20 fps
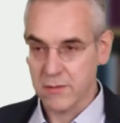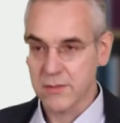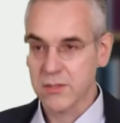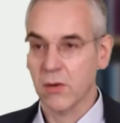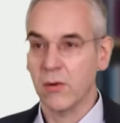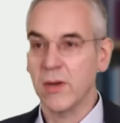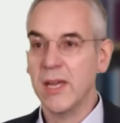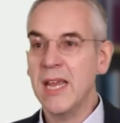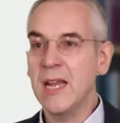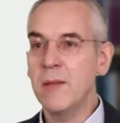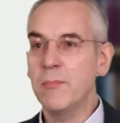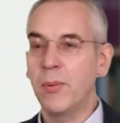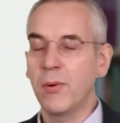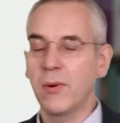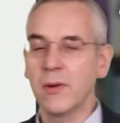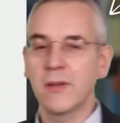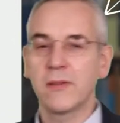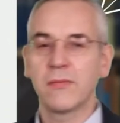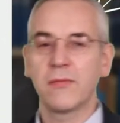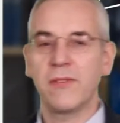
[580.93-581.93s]
So
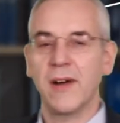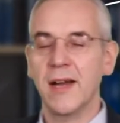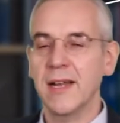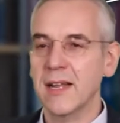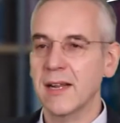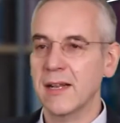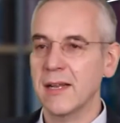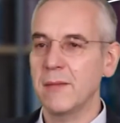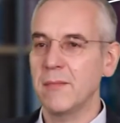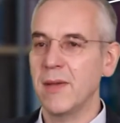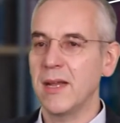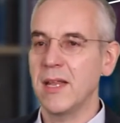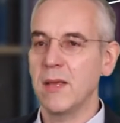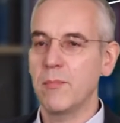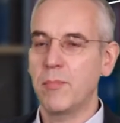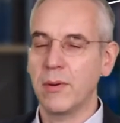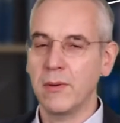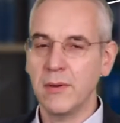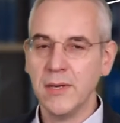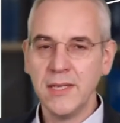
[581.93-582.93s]
input, finitely many
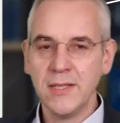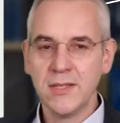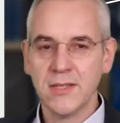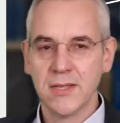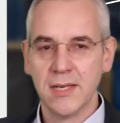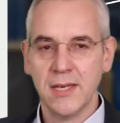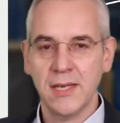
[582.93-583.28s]
points